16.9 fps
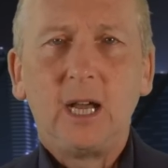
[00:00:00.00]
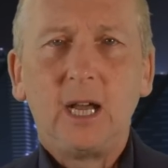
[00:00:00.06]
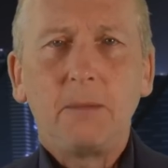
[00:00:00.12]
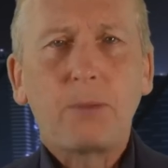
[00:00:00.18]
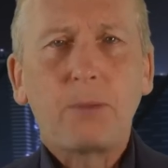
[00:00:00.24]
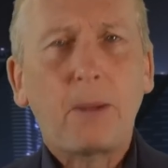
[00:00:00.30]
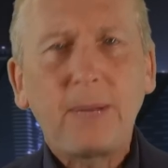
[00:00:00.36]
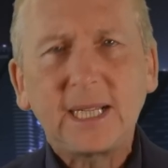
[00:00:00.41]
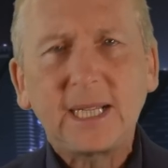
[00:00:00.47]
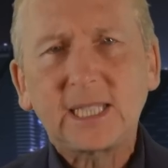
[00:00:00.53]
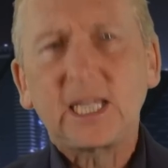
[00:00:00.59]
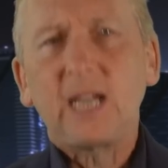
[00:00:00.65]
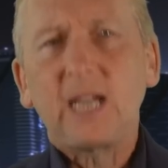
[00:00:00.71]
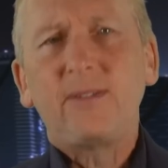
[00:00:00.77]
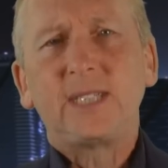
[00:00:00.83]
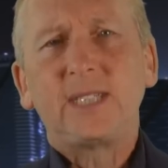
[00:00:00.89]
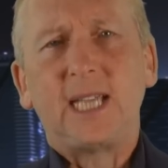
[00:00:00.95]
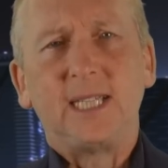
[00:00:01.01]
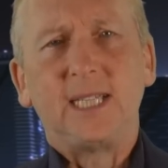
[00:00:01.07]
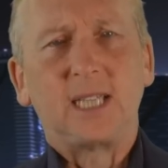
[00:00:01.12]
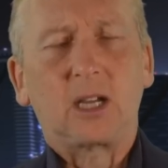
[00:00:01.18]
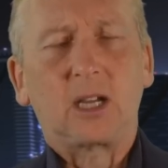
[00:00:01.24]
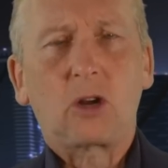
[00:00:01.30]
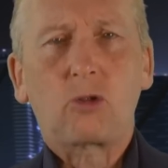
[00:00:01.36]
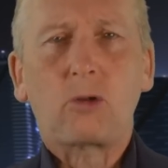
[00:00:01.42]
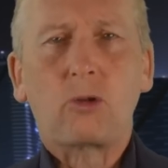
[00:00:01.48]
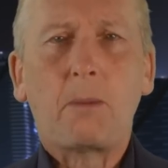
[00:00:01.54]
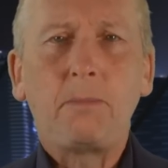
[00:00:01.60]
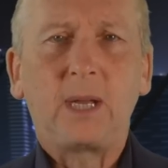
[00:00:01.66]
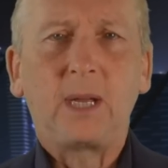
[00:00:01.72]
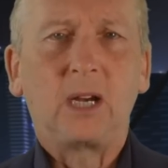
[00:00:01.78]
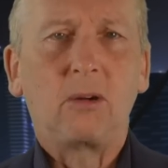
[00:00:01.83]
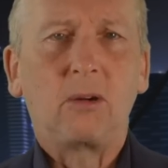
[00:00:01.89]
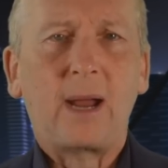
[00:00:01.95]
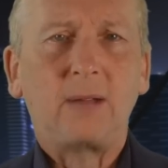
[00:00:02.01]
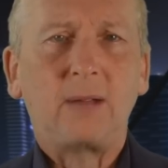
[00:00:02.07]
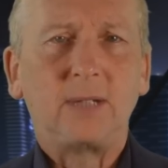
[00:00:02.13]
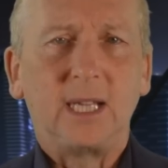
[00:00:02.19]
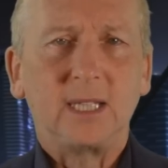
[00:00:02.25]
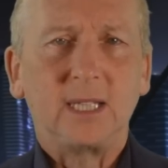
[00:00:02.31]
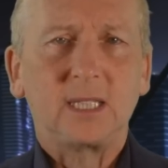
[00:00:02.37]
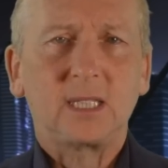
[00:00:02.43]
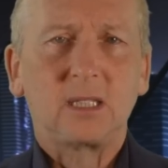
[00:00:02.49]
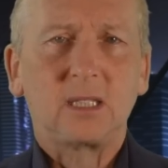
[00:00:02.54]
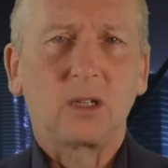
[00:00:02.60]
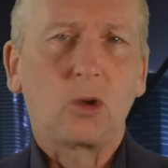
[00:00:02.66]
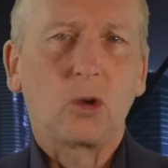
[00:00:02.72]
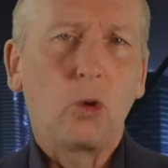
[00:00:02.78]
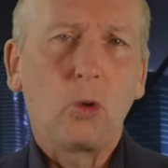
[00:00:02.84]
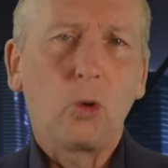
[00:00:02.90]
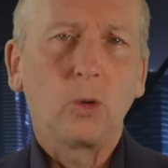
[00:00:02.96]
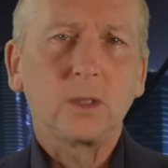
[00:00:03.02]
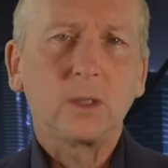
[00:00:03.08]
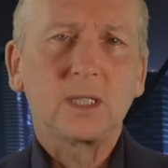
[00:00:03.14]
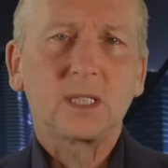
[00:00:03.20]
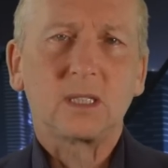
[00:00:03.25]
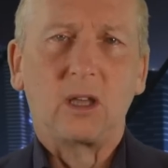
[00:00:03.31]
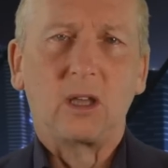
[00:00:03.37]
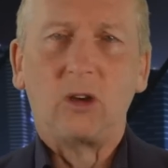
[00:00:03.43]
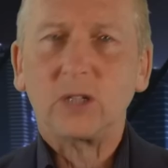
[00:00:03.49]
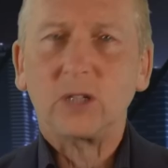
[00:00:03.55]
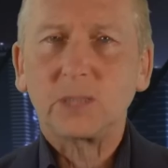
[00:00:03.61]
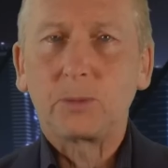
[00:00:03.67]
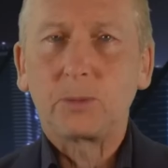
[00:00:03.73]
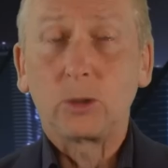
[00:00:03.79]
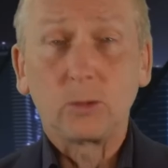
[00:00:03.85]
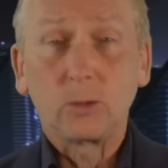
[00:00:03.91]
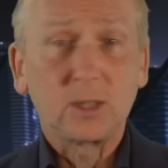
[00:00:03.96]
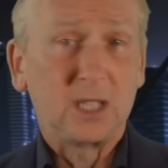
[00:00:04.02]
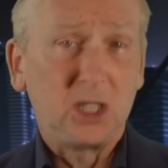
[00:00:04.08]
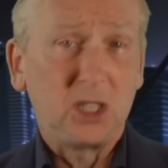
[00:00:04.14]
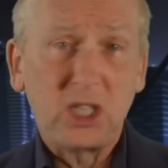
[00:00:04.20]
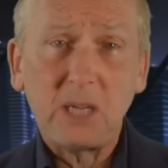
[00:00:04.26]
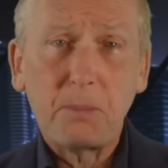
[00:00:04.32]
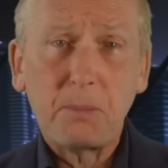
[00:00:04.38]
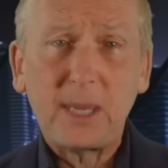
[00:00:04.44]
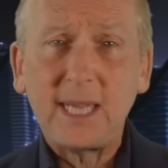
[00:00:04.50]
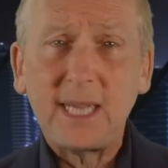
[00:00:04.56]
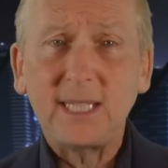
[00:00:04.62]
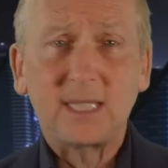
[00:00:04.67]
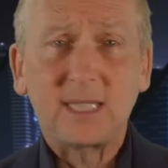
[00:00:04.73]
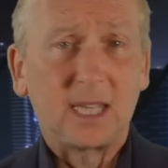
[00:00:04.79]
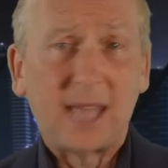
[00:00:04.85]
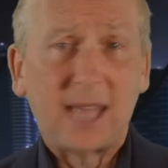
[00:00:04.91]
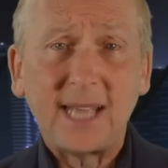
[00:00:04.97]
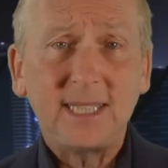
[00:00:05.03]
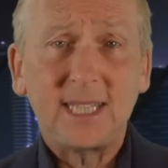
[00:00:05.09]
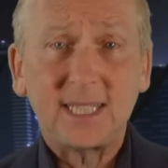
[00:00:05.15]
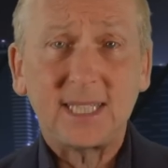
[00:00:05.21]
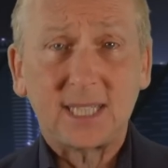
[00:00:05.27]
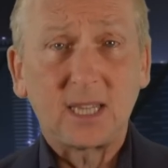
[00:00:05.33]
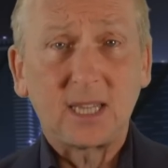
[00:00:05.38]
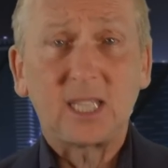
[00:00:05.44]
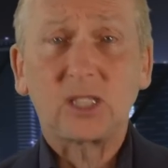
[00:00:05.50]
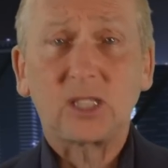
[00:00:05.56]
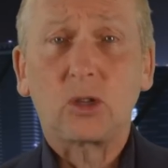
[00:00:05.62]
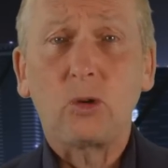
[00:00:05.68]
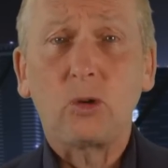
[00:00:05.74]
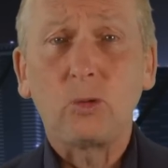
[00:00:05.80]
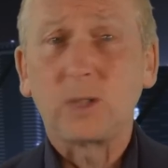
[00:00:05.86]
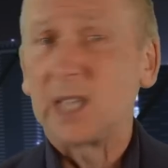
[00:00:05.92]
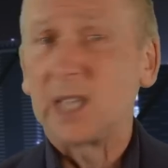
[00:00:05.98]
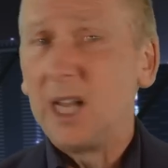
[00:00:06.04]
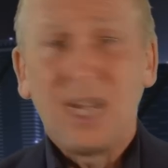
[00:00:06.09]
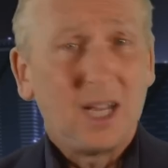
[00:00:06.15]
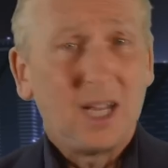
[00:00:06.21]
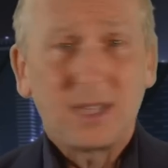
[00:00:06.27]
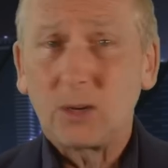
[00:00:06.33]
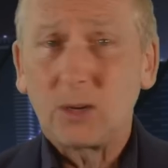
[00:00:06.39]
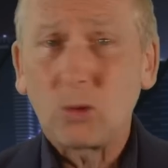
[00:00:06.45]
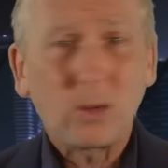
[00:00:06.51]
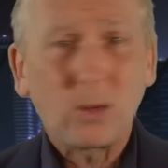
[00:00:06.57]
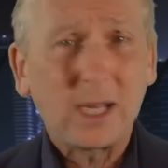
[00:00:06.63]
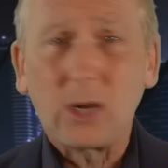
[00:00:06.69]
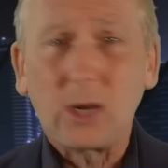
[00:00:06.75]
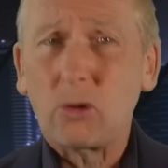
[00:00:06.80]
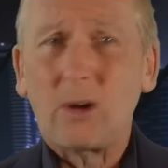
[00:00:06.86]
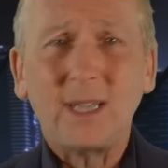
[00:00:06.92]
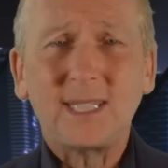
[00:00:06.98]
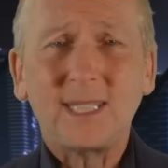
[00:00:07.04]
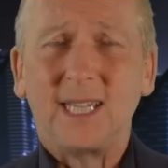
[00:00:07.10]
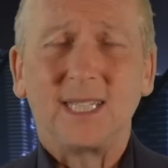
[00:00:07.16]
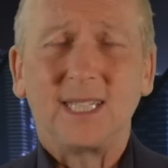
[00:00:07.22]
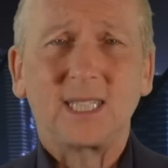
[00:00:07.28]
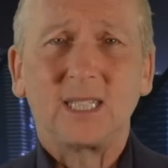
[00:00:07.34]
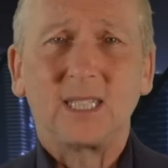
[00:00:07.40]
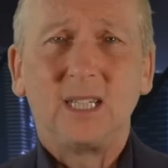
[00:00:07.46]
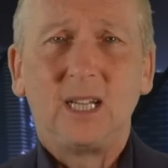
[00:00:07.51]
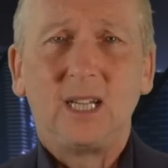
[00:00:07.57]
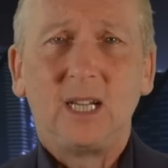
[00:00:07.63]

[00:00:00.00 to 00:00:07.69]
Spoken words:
Public services are crumbling around us. The courts, the hospitals, the GPs, the dentists and the schools, they're all in crisis.